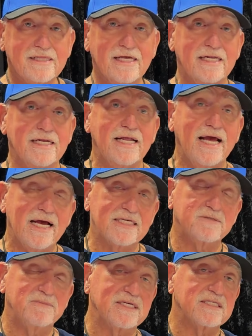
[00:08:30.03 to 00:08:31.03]
that it
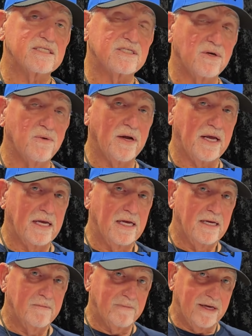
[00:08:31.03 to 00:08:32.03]
has been snowing.
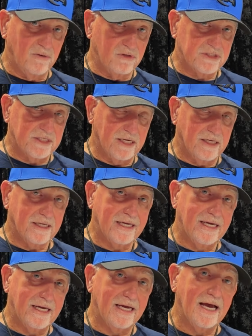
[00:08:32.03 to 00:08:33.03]
Me gusta
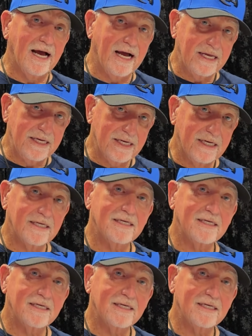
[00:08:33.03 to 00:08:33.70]
que haya